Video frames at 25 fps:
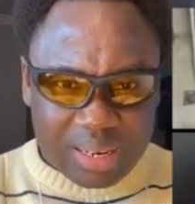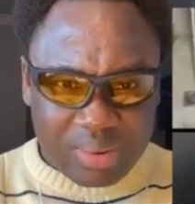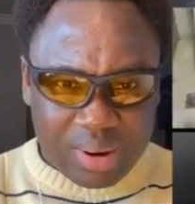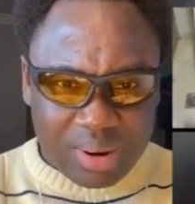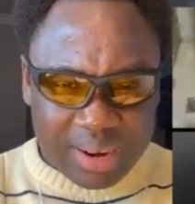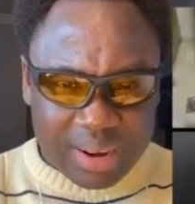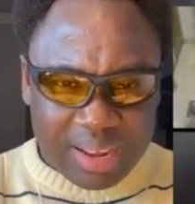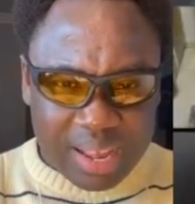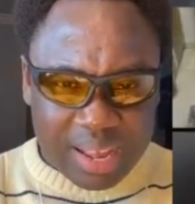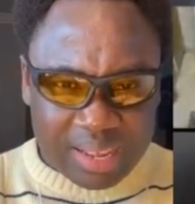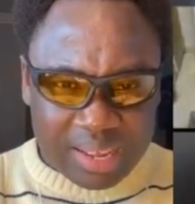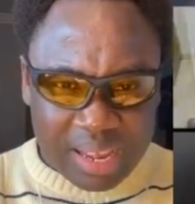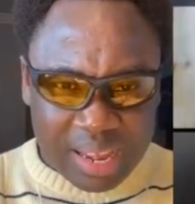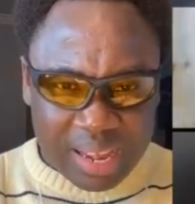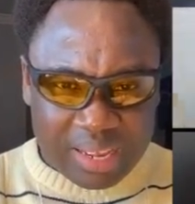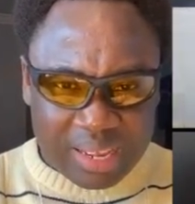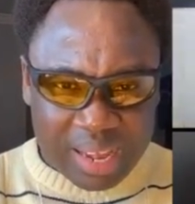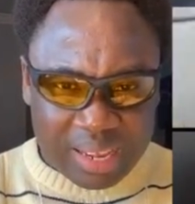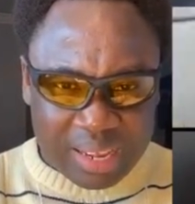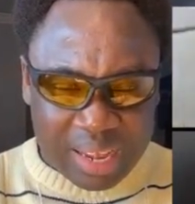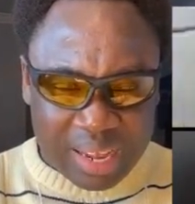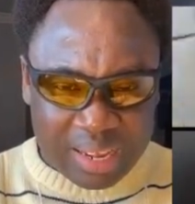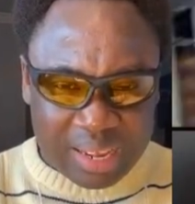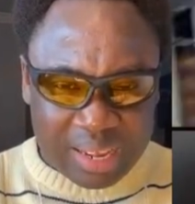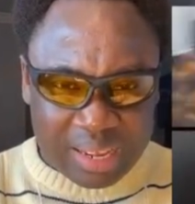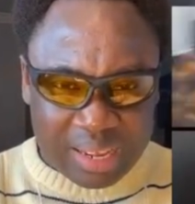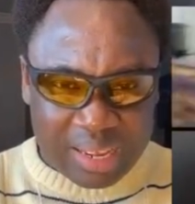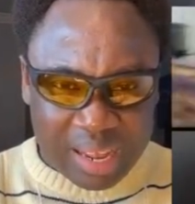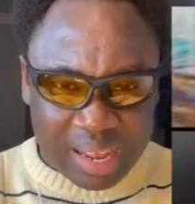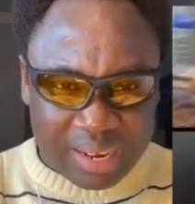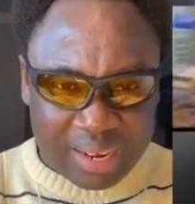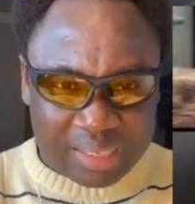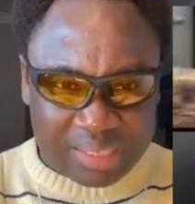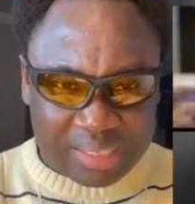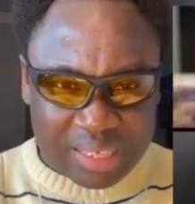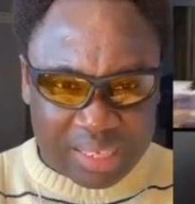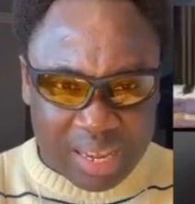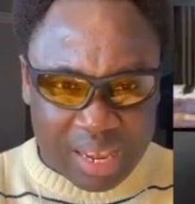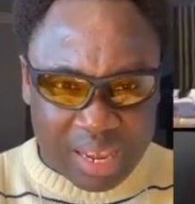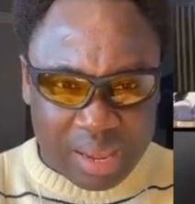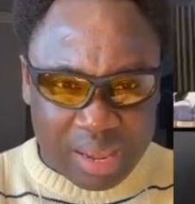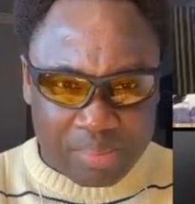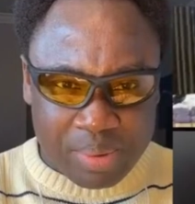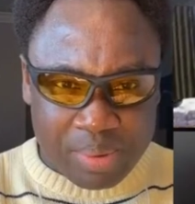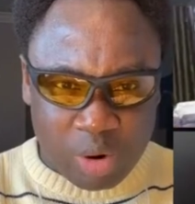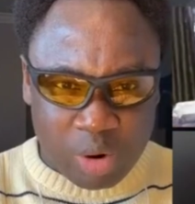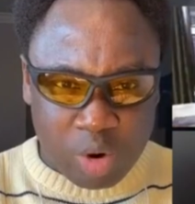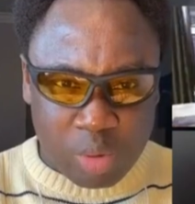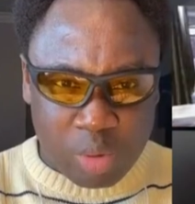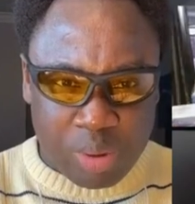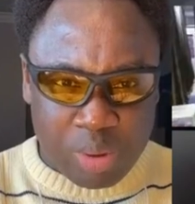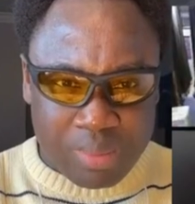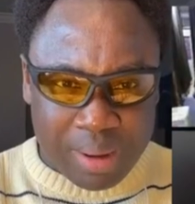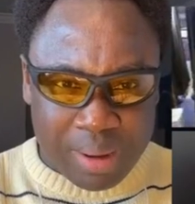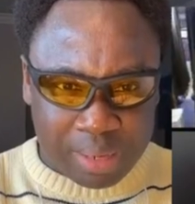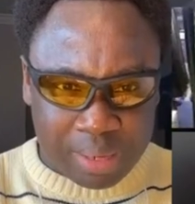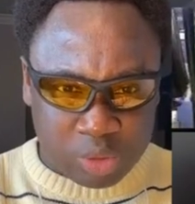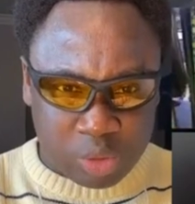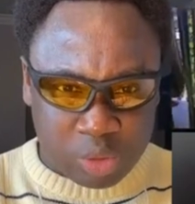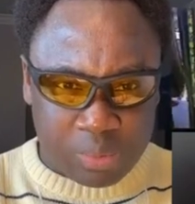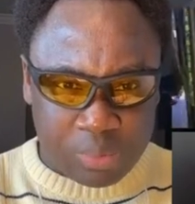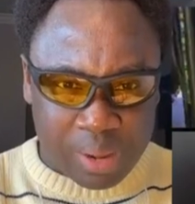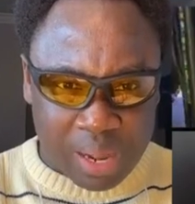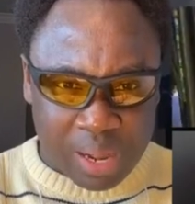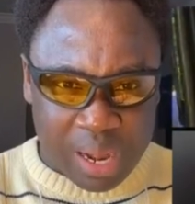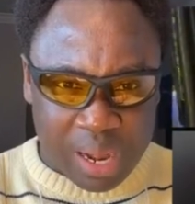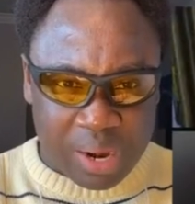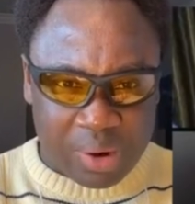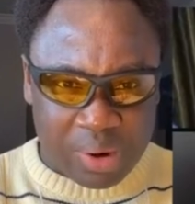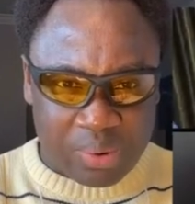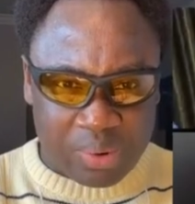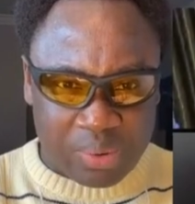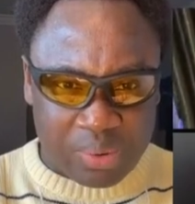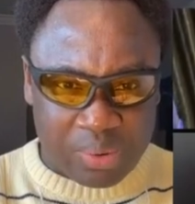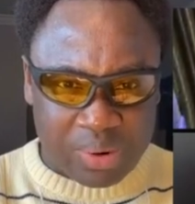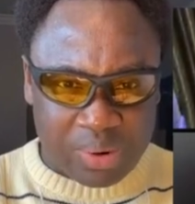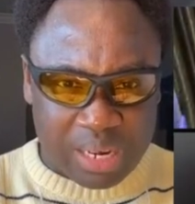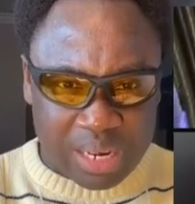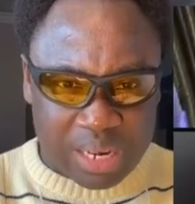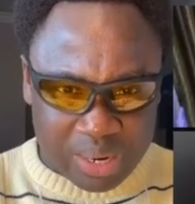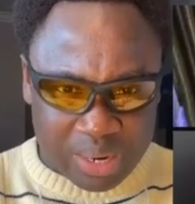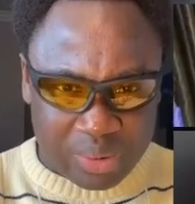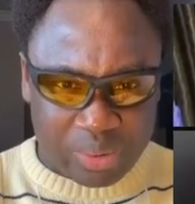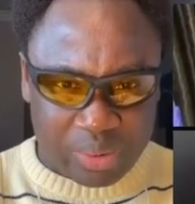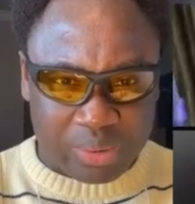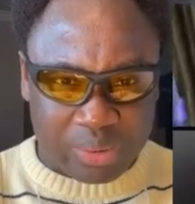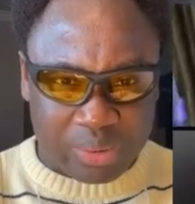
Yeah, bro will be my super. Oh.